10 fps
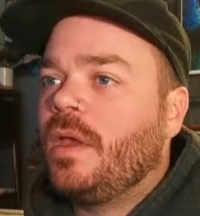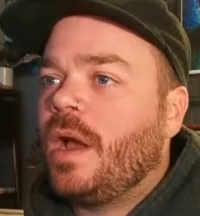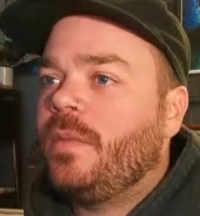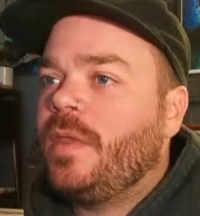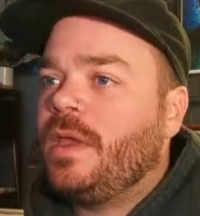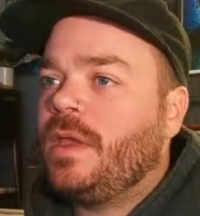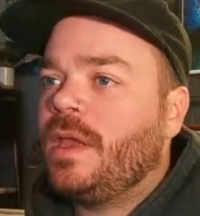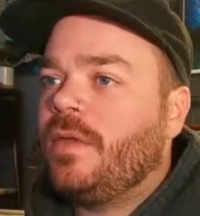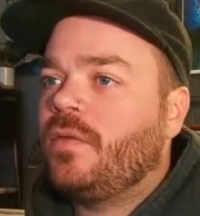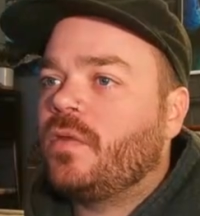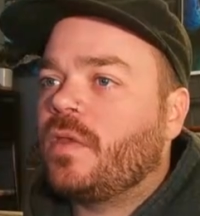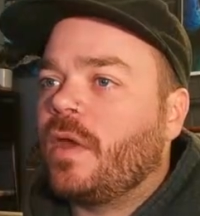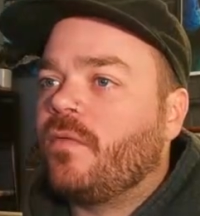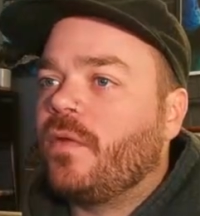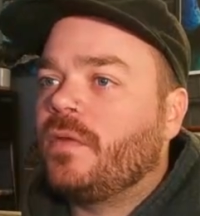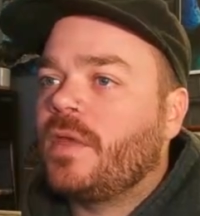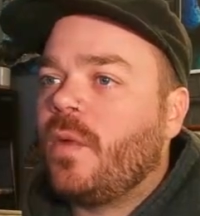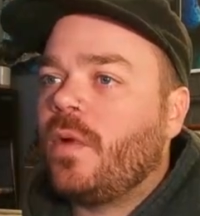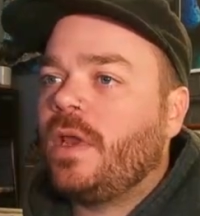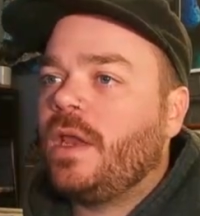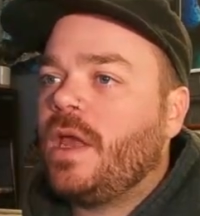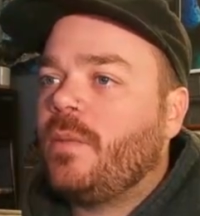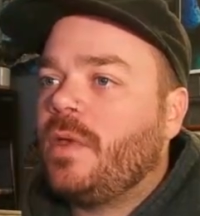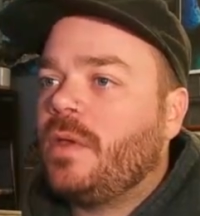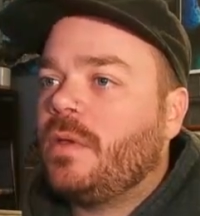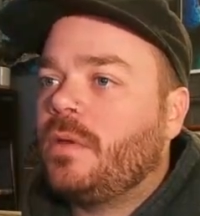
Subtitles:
I'm thinking even just like a frontside 180 up it.